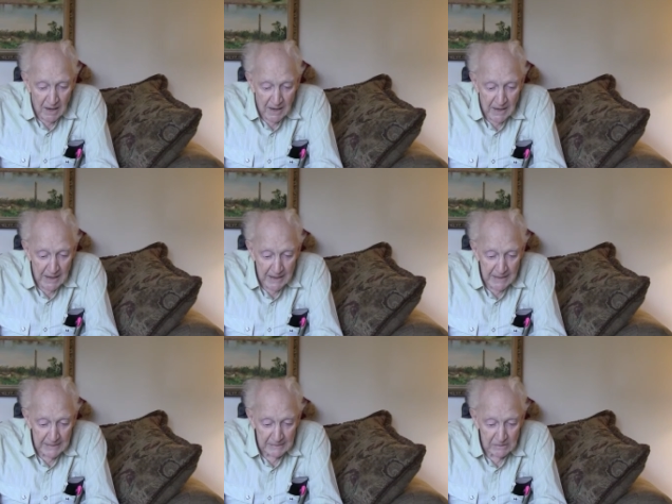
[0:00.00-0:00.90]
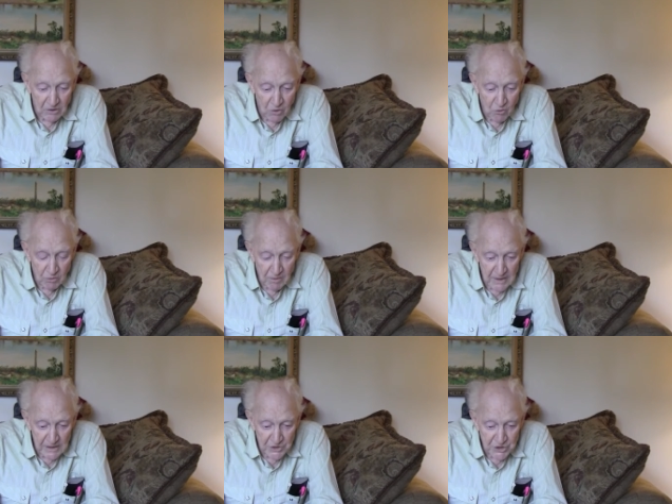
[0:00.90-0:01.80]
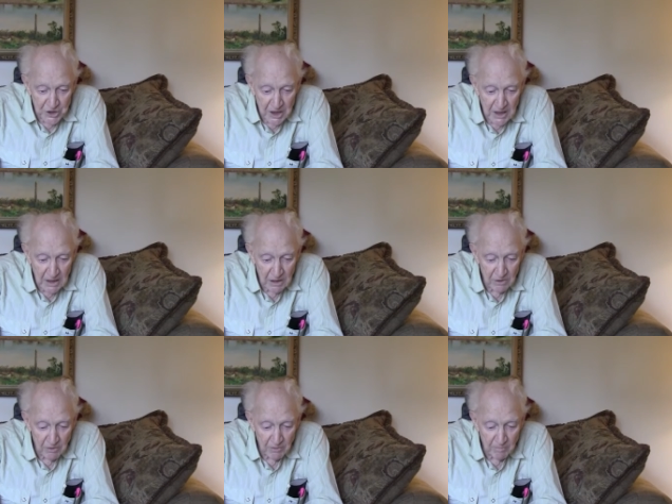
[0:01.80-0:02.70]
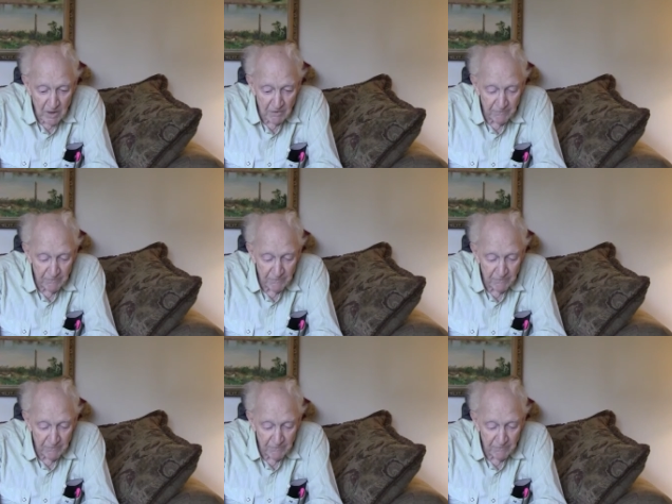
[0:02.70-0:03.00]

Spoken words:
At Oak Ridge, my